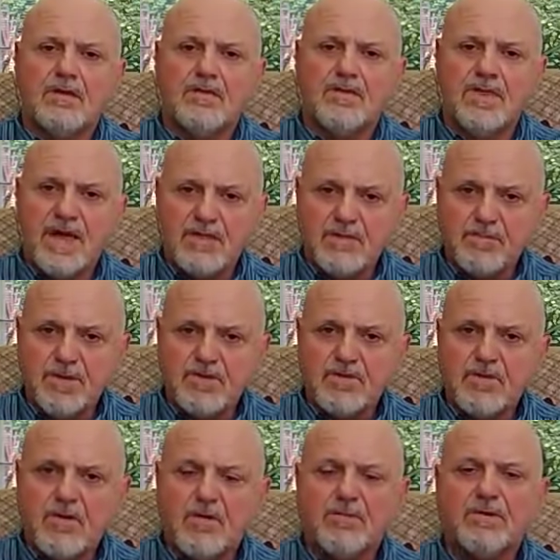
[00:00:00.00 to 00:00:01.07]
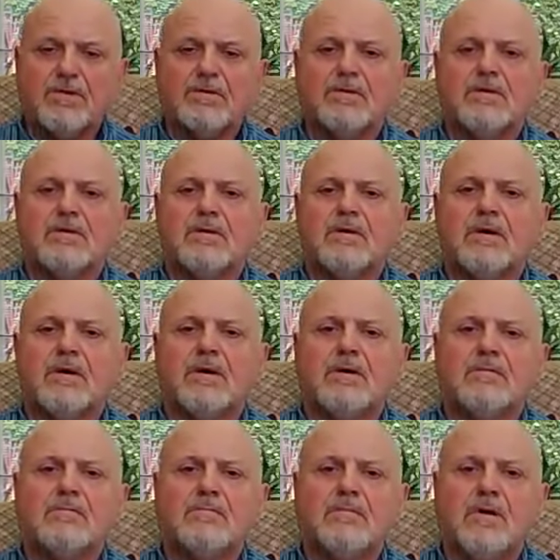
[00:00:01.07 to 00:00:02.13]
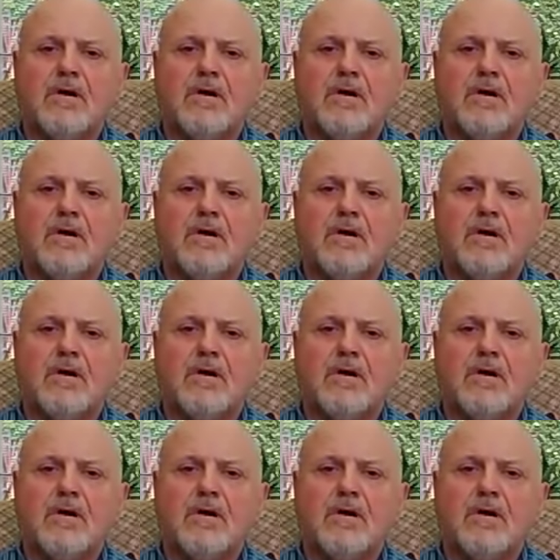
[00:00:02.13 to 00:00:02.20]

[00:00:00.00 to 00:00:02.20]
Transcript: That's been stopped. Um,